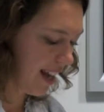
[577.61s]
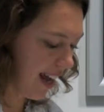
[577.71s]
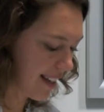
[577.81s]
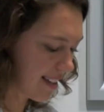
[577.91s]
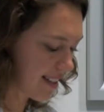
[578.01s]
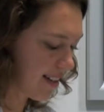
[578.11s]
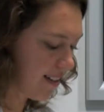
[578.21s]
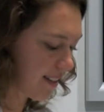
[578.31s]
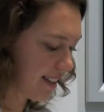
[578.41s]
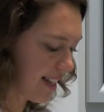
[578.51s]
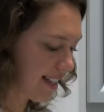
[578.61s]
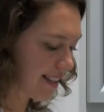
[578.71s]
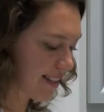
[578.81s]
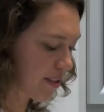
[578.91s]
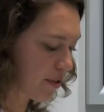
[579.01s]
as it is no longer
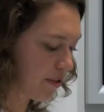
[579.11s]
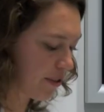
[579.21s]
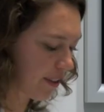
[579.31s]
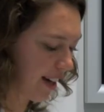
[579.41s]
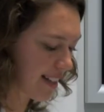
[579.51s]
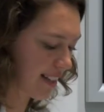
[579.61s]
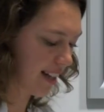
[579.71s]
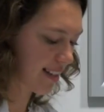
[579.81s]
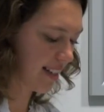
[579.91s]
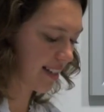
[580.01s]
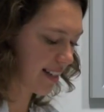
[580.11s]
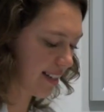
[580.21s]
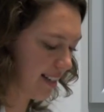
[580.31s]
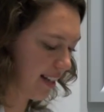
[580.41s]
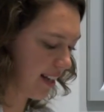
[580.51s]
needed as a tool for creating national
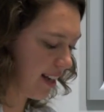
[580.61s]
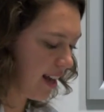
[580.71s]
identity.